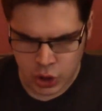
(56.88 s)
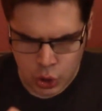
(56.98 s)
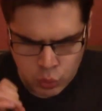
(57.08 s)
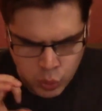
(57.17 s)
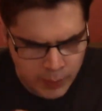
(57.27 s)

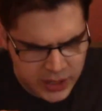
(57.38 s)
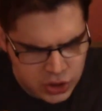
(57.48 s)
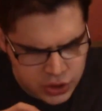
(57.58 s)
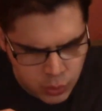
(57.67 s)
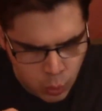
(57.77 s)

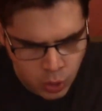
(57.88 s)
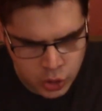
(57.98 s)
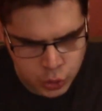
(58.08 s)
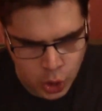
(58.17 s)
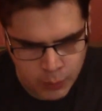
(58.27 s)
rummaged the
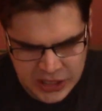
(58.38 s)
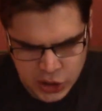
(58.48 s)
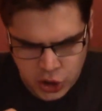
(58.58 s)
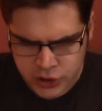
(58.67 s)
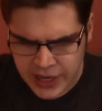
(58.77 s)
wardrobe and
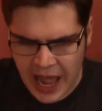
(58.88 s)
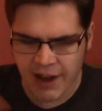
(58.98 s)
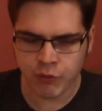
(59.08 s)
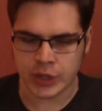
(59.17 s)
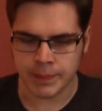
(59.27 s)
turned
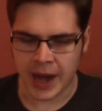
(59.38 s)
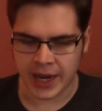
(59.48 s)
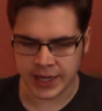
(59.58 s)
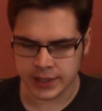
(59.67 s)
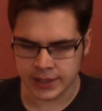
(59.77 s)
every
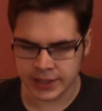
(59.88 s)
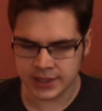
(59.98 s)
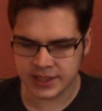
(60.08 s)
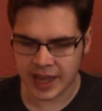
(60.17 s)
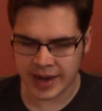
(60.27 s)
pocket
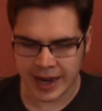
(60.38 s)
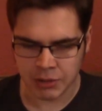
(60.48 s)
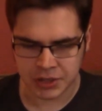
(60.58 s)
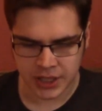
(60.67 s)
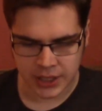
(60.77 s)
inside
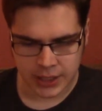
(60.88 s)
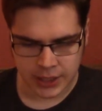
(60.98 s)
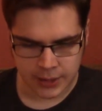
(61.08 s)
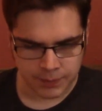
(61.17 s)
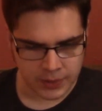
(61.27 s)
out.
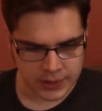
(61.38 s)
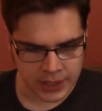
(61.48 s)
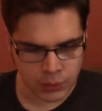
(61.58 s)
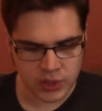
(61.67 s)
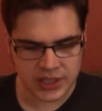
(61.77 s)

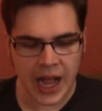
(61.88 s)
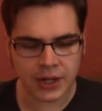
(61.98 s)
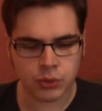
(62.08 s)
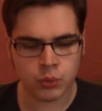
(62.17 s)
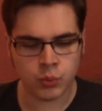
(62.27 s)
It was not
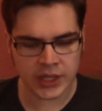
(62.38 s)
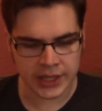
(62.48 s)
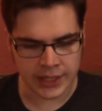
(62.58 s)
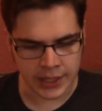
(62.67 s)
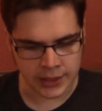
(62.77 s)

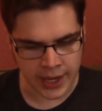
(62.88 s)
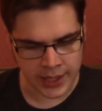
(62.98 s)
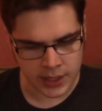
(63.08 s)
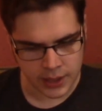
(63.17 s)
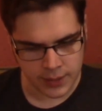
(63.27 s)
really a light.
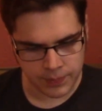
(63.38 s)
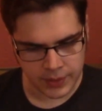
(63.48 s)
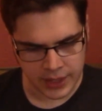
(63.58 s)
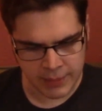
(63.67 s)
It